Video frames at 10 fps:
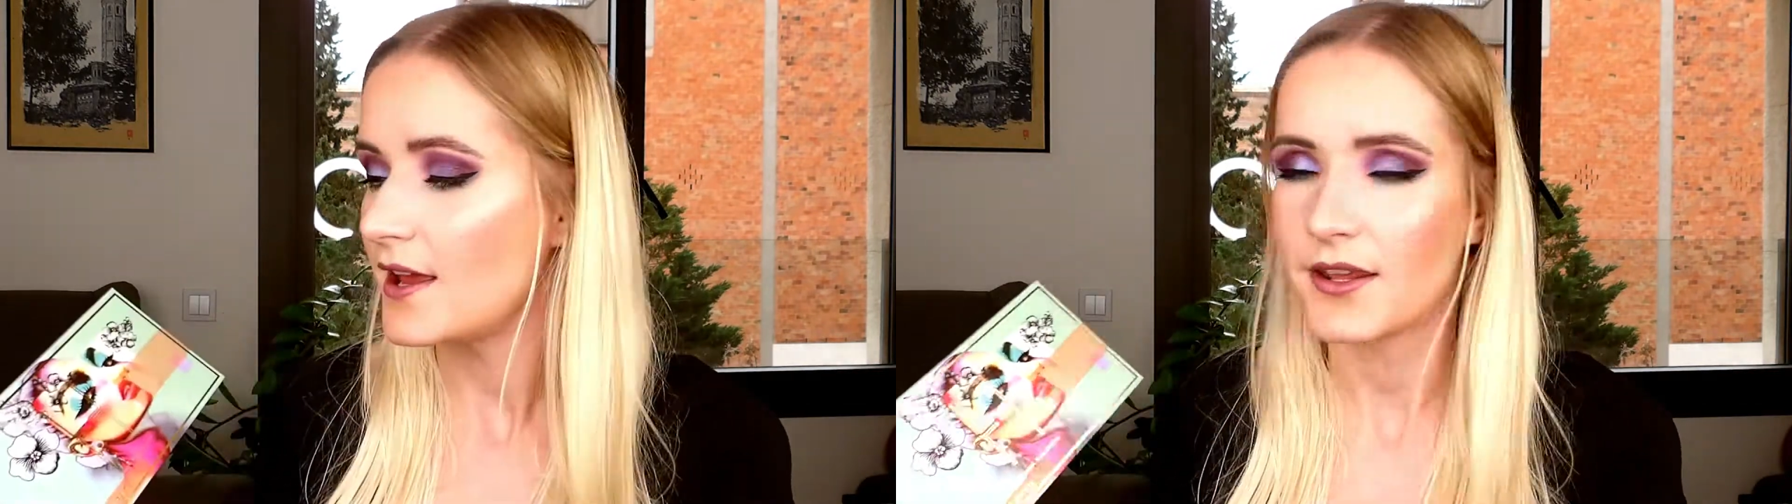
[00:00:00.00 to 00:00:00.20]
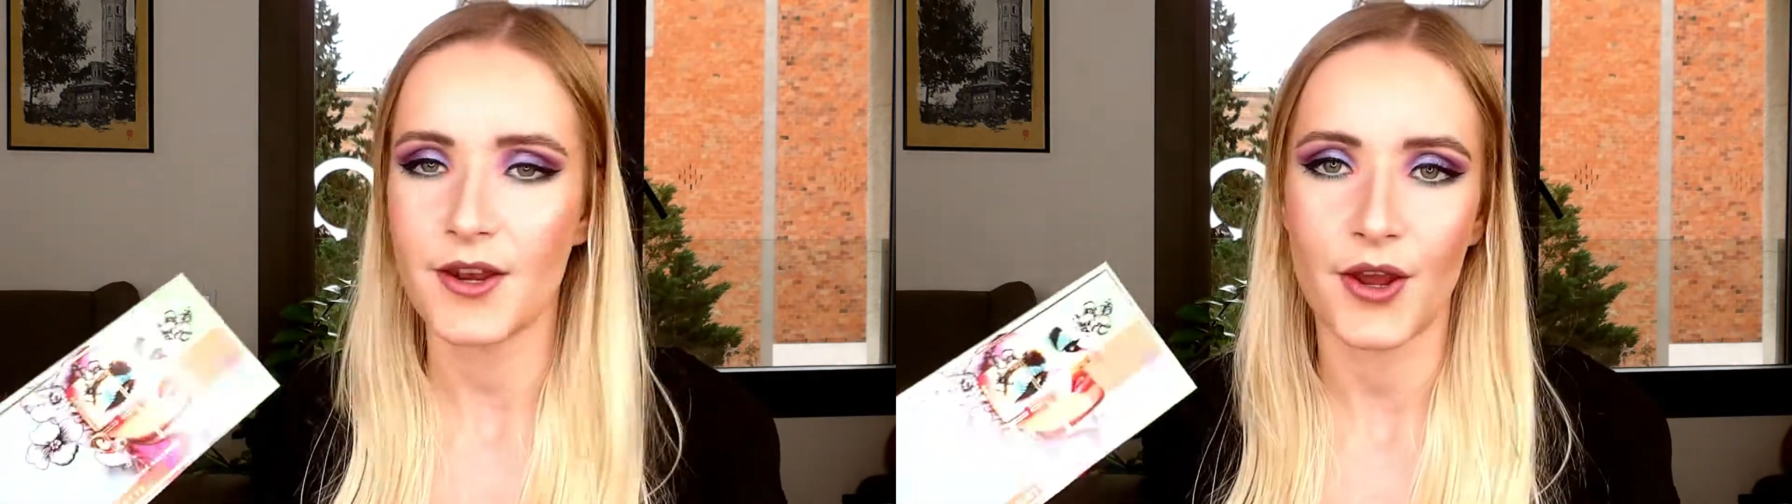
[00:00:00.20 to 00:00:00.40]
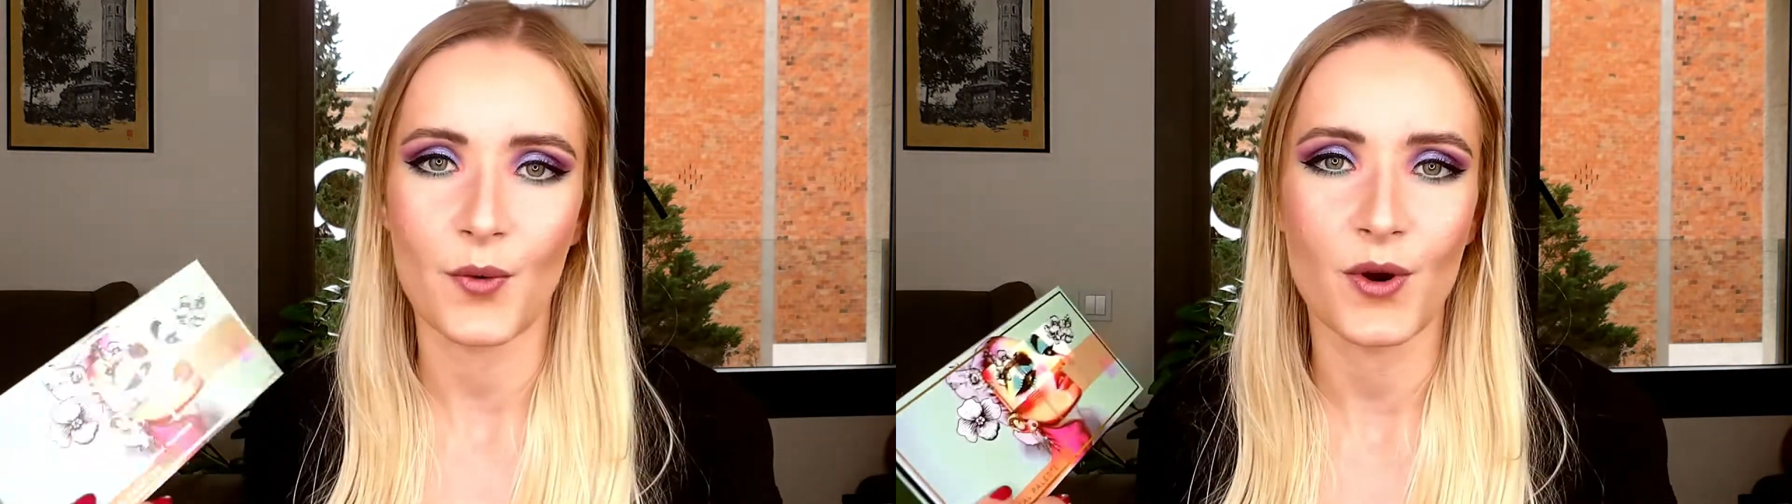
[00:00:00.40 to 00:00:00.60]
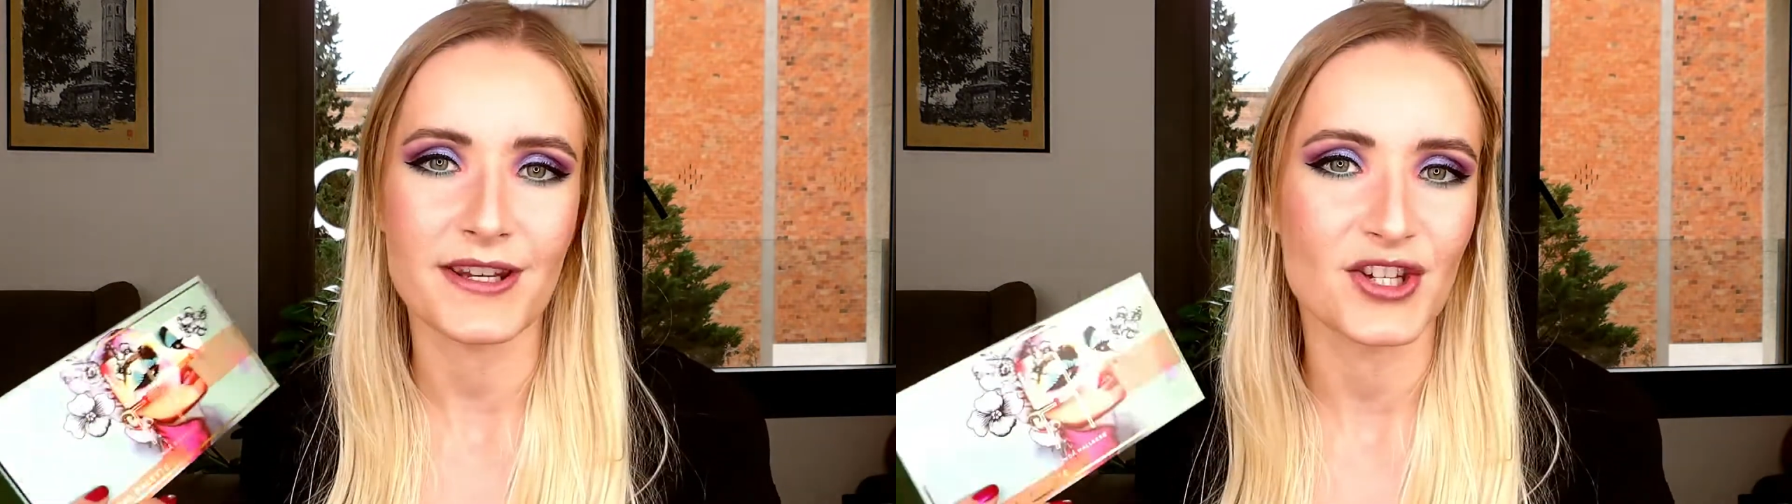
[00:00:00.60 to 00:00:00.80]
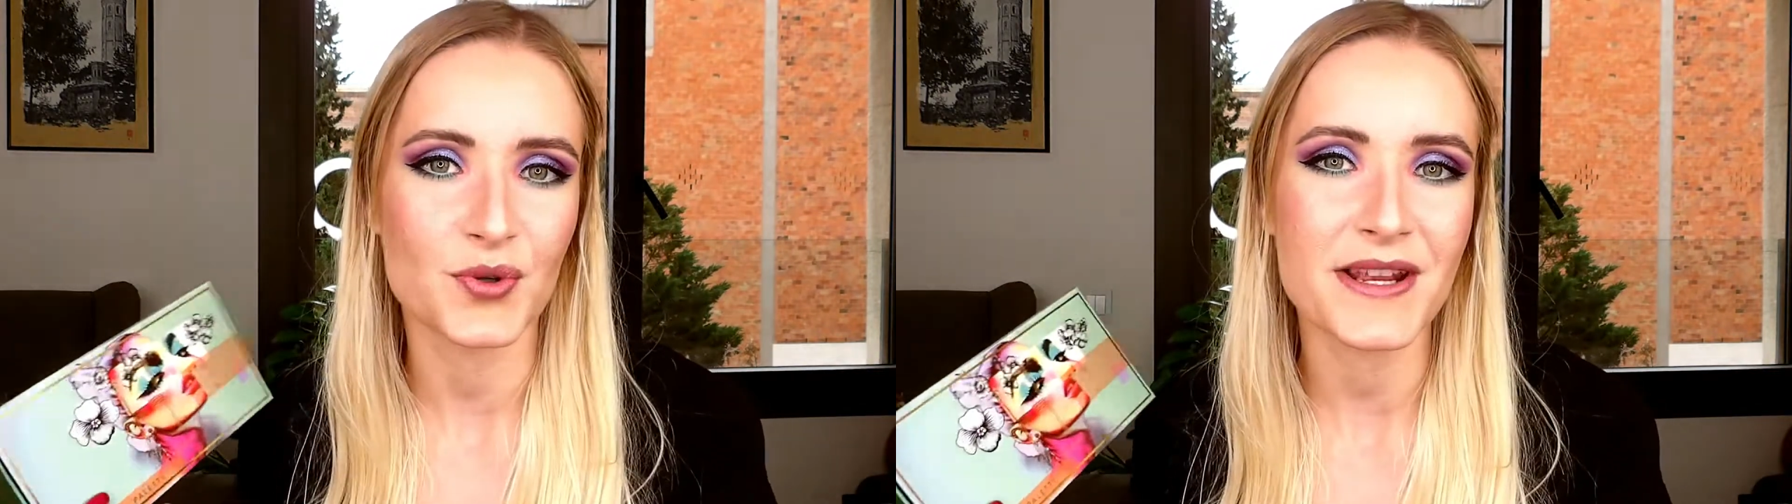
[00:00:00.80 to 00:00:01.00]
you know, what
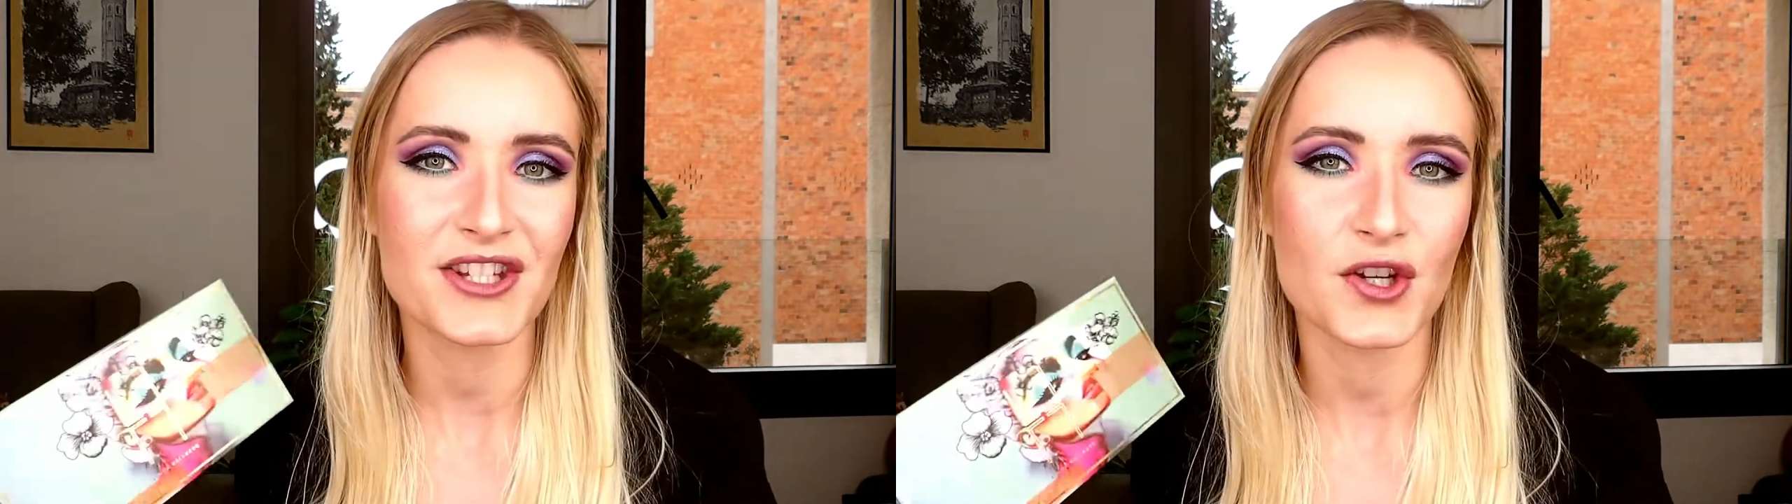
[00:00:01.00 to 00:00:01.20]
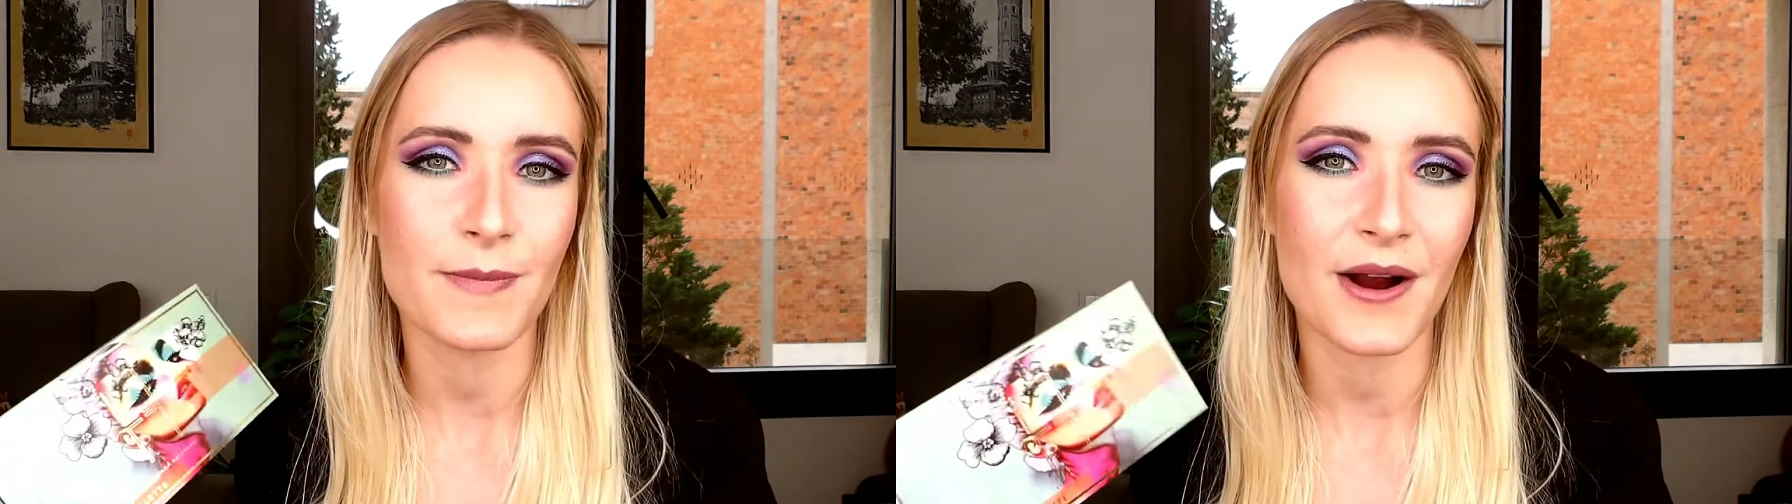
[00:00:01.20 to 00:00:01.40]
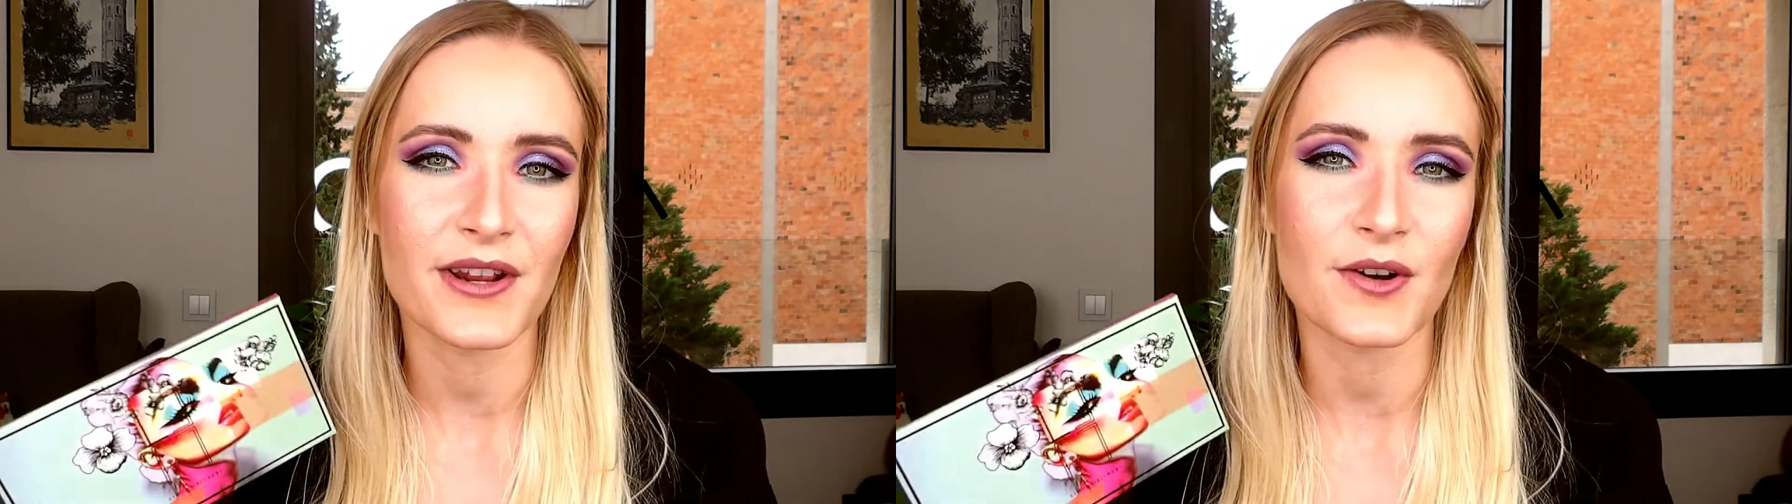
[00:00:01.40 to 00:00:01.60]
intrigues you about it,